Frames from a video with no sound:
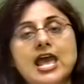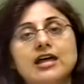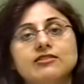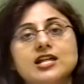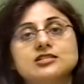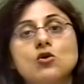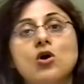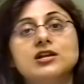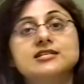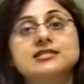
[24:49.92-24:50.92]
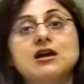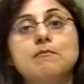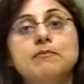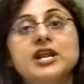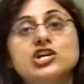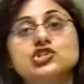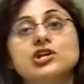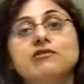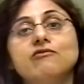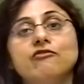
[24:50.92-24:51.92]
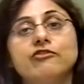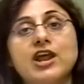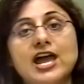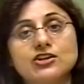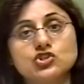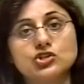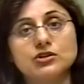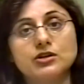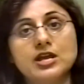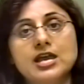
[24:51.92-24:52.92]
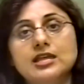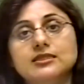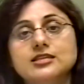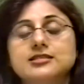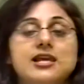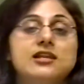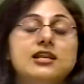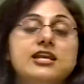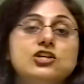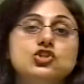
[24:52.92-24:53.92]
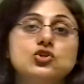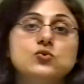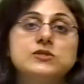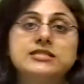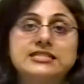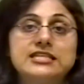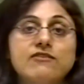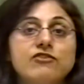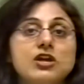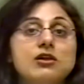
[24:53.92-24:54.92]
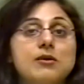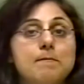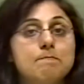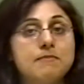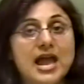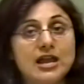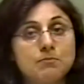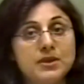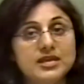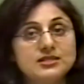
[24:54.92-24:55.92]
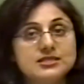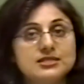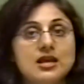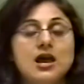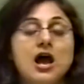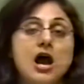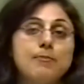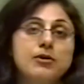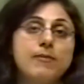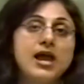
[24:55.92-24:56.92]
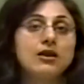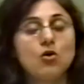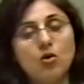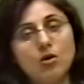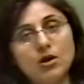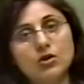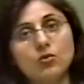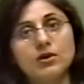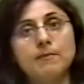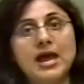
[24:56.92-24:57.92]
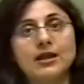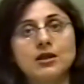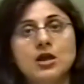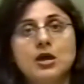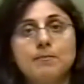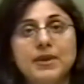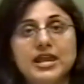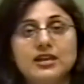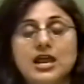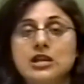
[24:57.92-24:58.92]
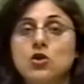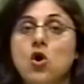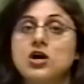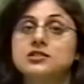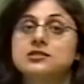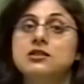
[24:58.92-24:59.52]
and that's called as compression fracture. This can lead to severe back pains, upper back or lower back pain, and cause